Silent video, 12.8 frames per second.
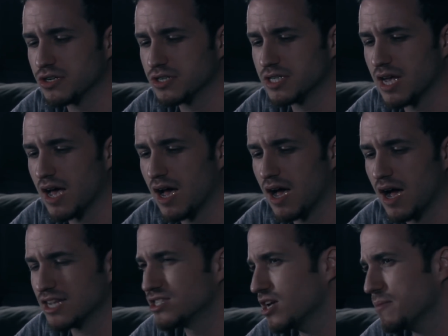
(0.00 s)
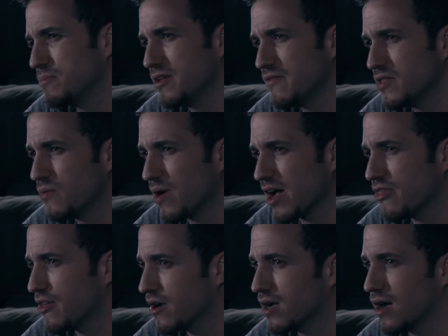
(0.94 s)
years, I stopped living the way
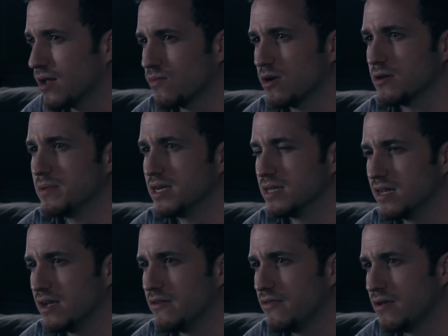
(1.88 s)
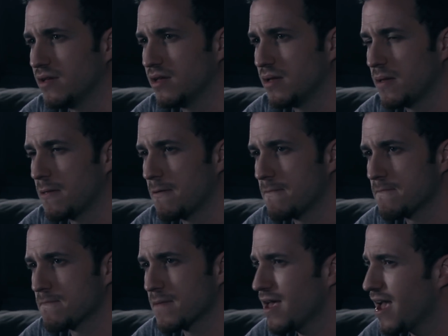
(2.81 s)
I thought God wanted me to live.
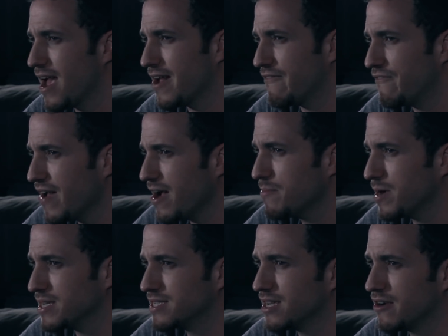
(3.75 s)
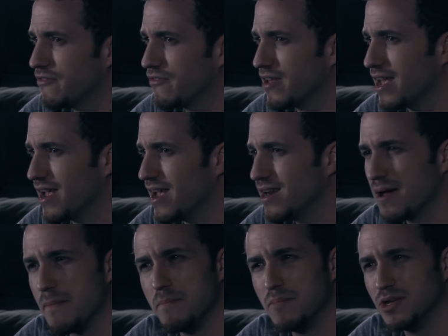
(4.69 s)
And I found myself
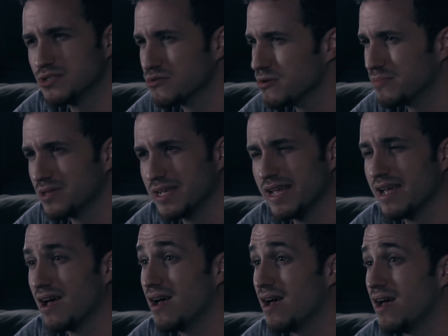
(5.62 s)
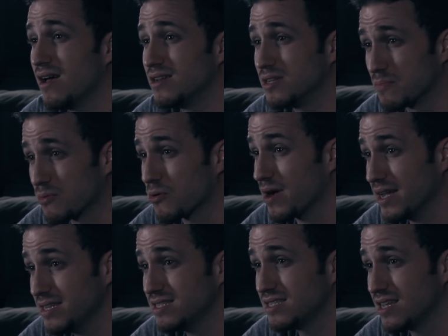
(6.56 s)
in a miserably
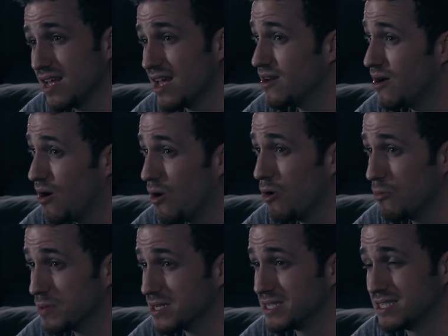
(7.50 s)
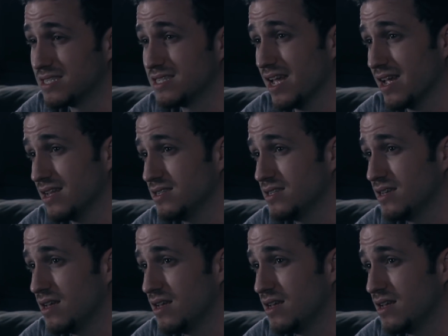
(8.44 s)
depressed and hopeless state.